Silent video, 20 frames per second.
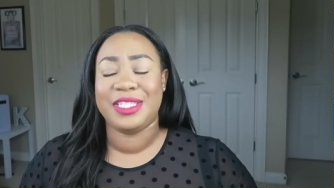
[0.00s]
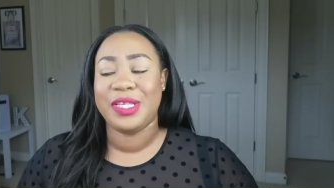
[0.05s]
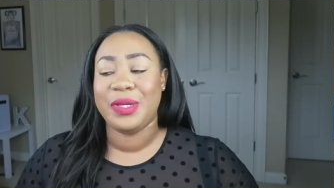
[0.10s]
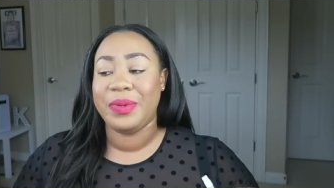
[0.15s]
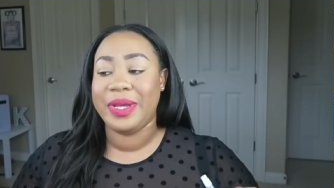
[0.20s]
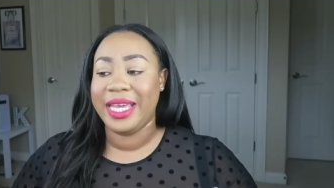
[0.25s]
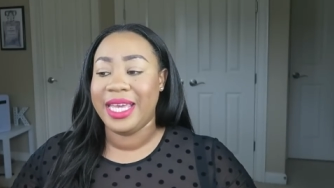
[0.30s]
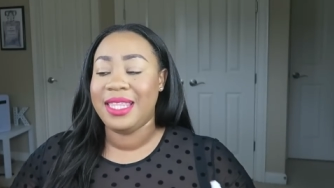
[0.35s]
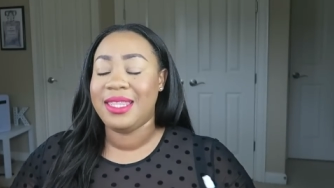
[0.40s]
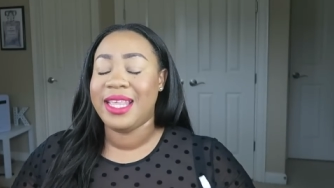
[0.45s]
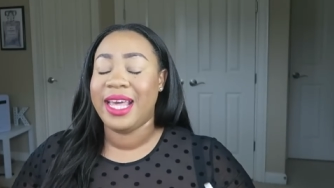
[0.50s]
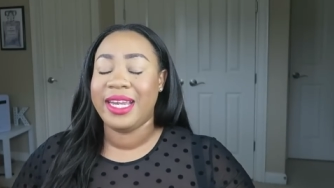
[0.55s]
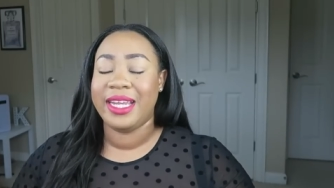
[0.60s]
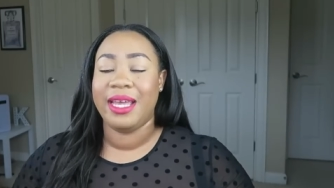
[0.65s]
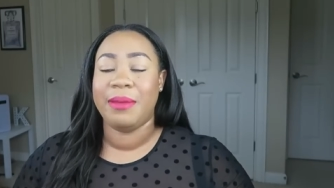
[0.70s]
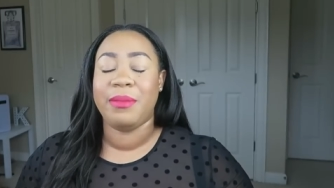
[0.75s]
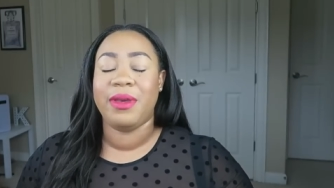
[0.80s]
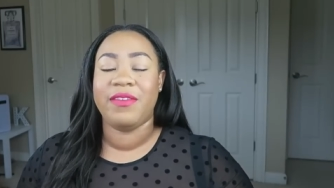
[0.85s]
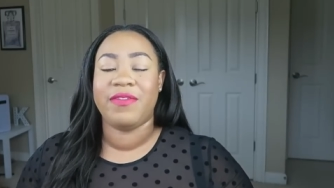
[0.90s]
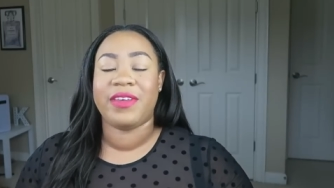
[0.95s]
So in that
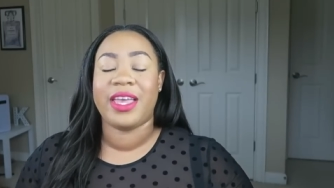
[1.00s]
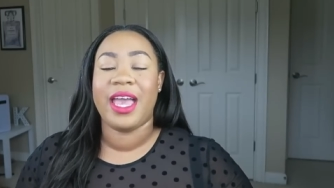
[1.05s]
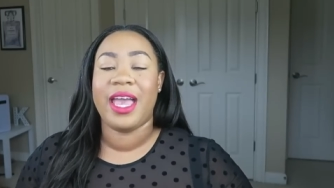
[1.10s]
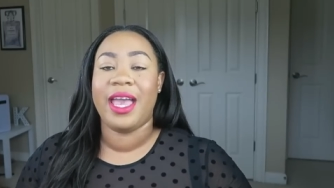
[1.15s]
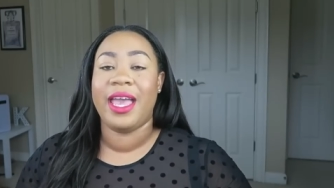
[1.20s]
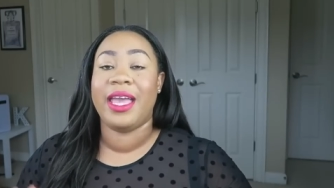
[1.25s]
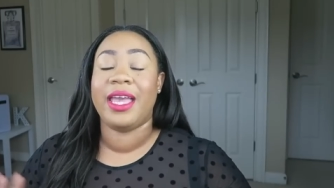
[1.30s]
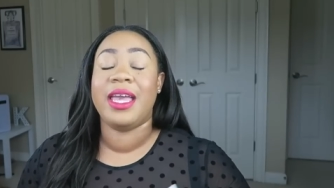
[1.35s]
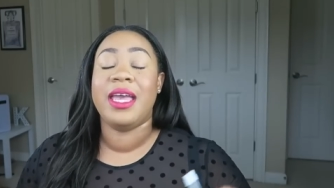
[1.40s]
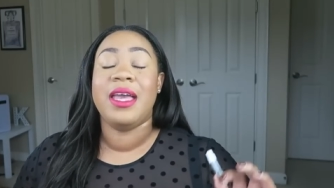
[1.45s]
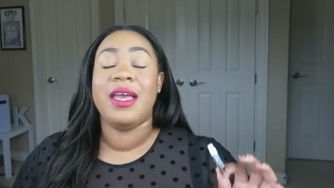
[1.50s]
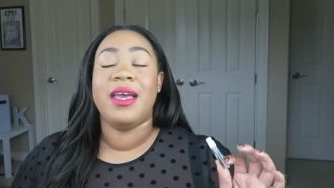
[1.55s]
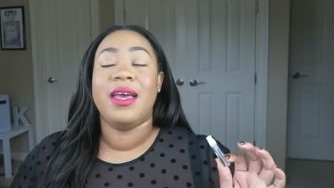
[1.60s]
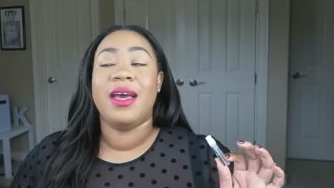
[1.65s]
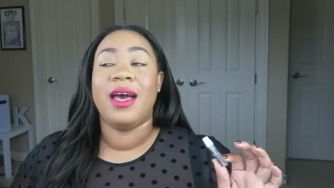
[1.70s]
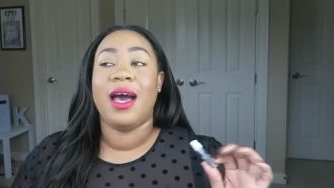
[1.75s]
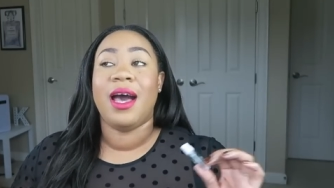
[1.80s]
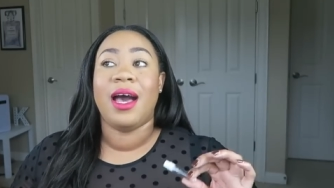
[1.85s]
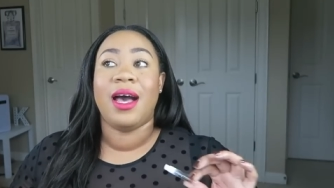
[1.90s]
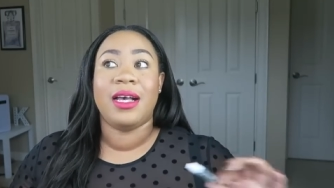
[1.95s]
MFK
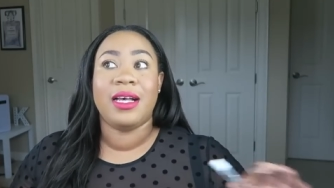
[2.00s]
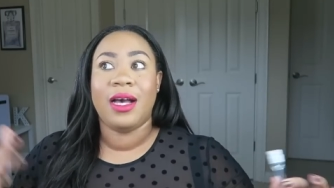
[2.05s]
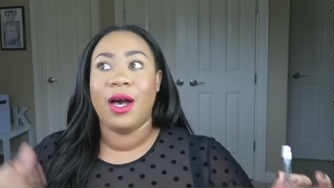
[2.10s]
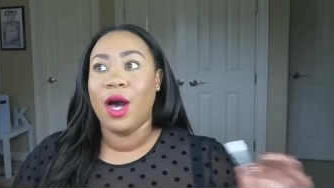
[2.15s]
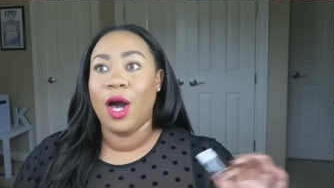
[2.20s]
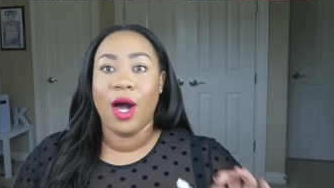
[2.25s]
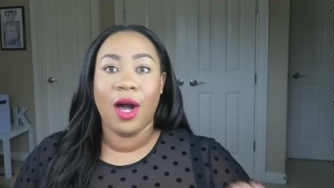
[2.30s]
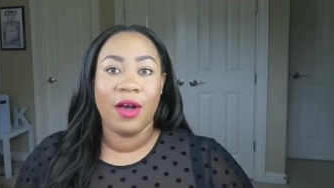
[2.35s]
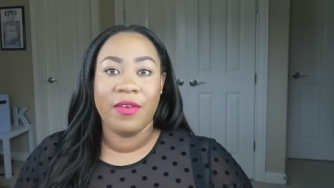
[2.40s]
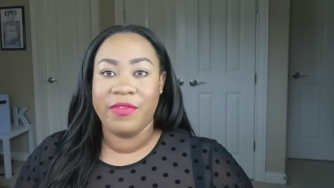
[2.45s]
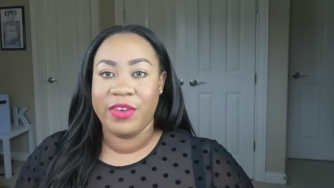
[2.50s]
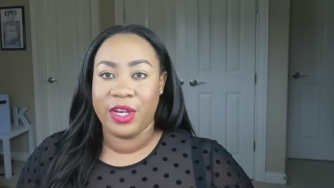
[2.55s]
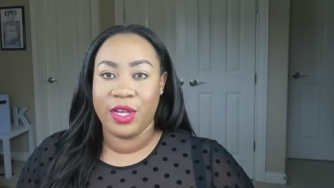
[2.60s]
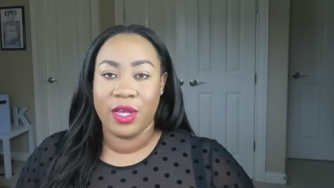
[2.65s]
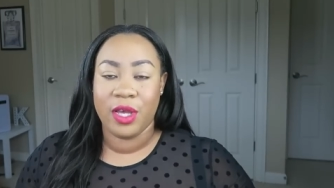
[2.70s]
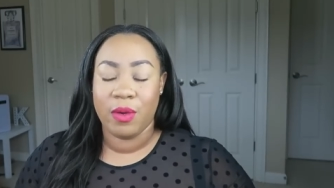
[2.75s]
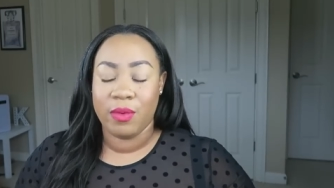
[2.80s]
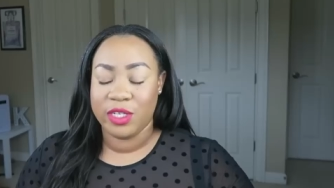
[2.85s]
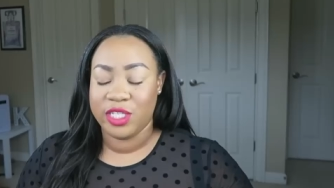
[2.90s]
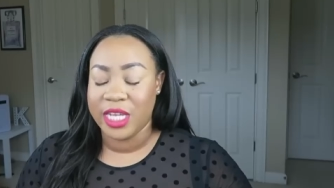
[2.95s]
haul
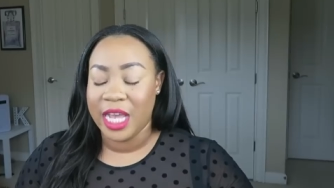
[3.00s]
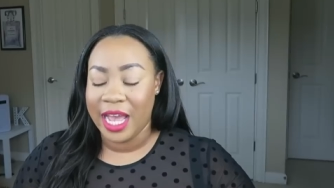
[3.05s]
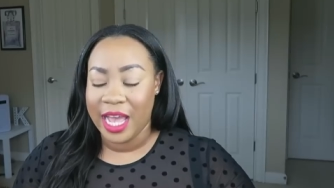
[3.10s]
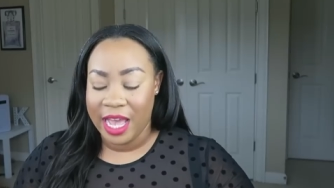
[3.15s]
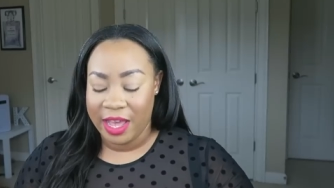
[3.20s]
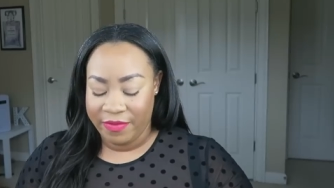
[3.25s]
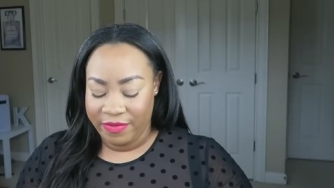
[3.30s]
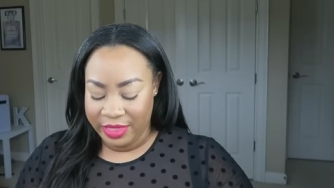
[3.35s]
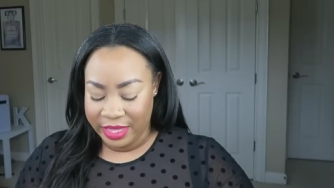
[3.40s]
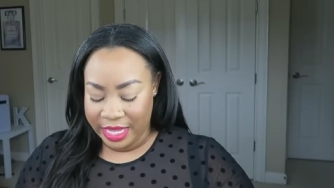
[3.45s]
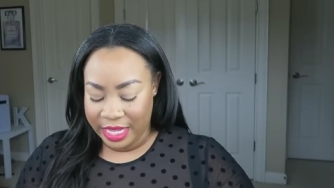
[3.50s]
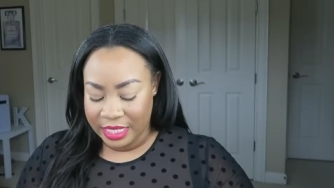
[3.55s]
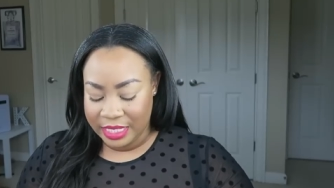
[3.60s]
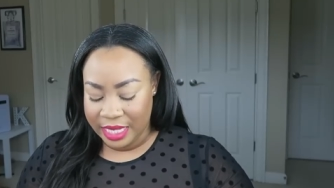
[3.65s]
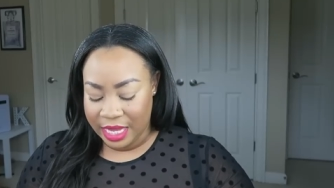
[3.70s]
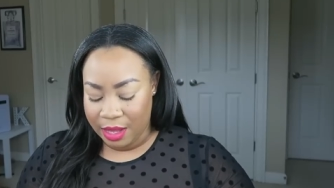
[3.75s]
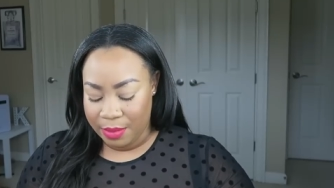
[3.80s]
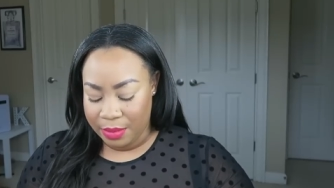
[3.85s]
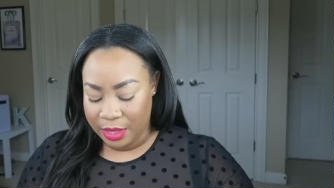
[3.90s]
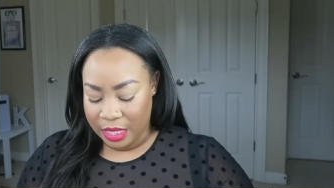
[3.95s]
video, which I have linked
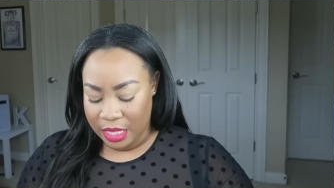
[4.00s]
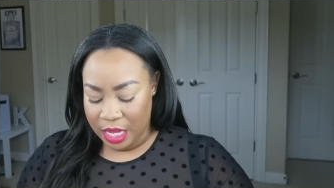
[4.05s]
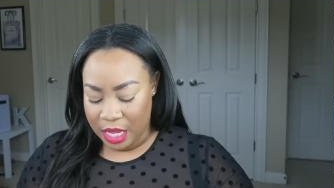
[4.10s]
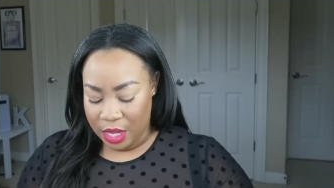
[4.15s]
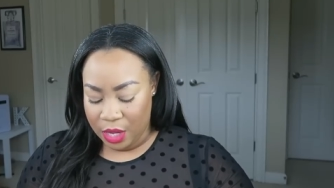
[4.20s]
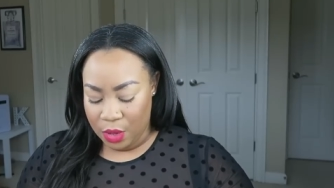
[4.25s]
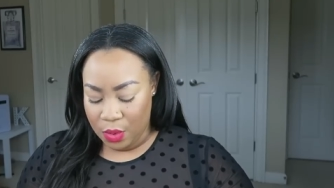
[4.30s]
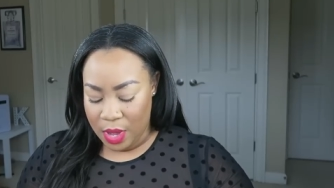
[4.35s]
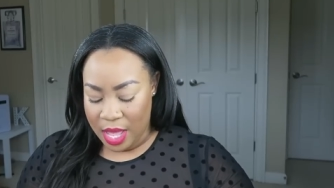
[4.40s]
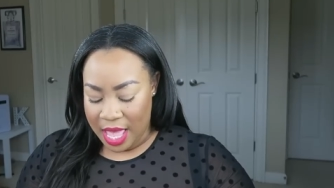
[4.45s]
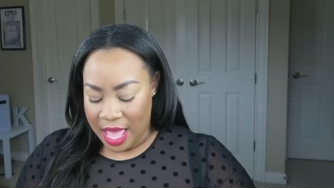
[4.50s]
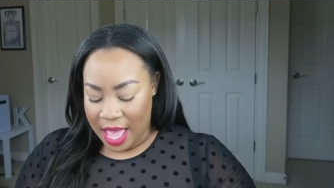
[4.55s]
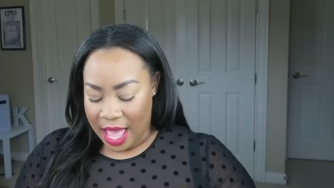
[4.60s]
down below,